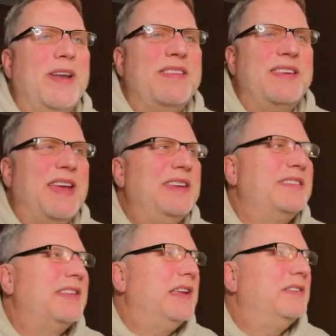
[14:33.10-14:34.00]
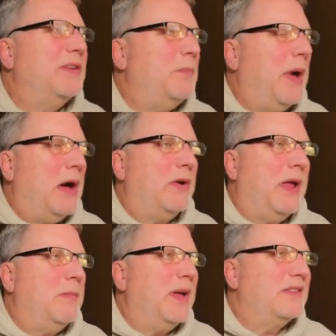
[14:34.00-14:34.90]
of the nice things about
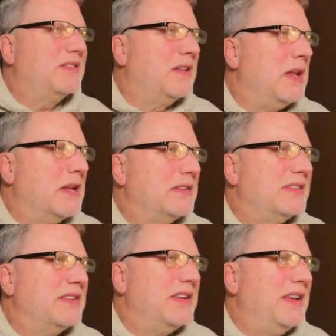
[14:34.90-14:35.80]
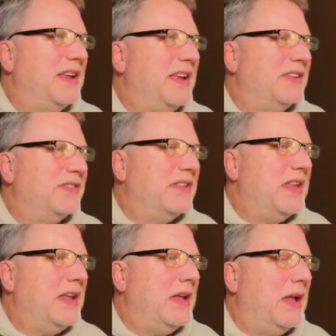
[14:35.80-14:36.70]
MX Linux is
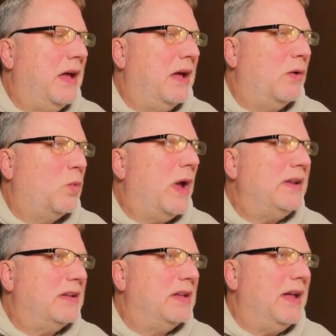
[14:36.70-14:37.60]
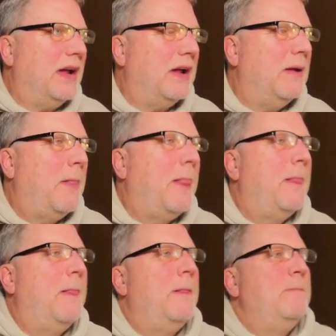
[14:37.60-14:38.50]
the right click.
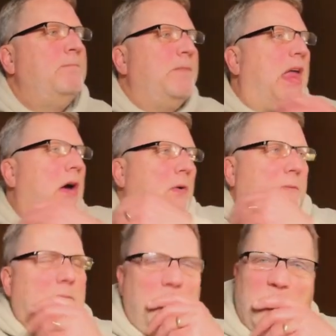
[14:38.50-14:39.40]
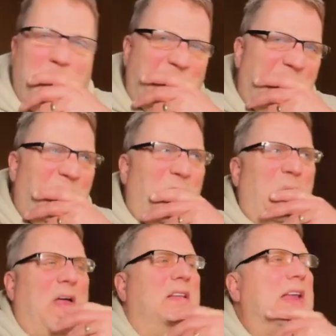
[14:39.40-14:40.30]
Now,
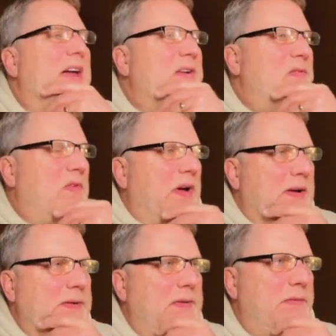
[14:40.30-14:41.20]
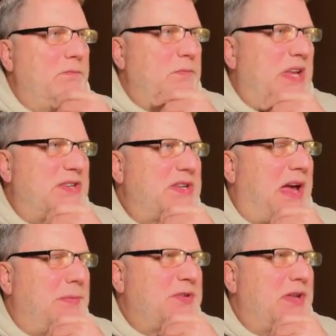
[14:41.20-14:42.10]
a lot of
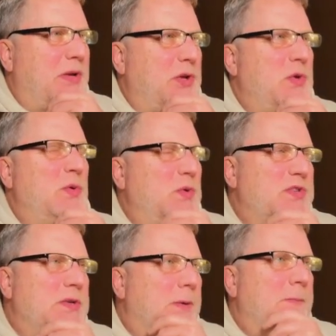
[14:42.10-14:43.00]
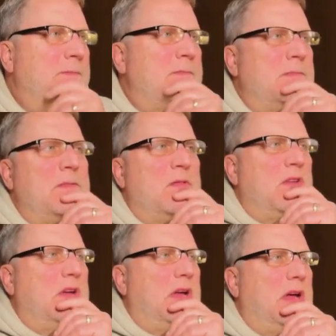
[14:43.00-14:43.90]
desktops still use
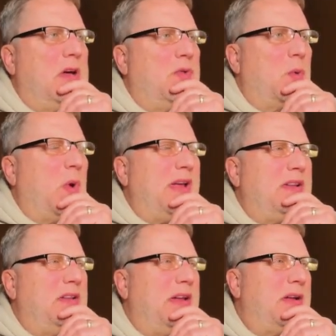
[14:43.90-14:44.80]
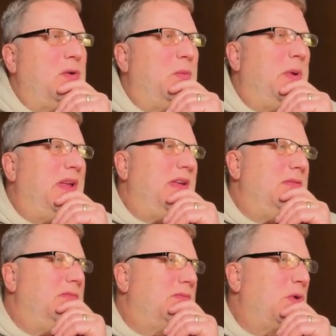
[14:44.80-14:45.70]
the right click will be
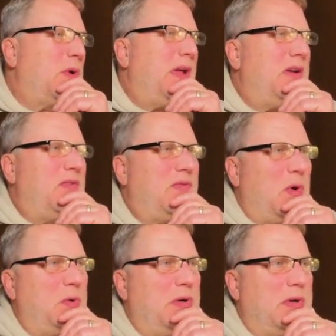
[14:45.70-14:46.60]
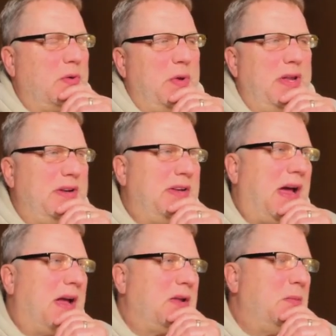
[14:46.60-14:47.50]
create a folder, create a
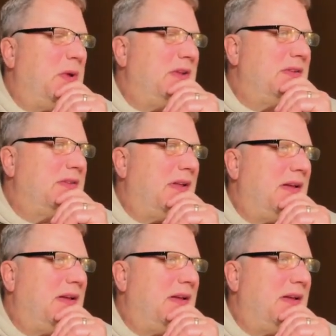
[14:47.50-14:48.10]
document,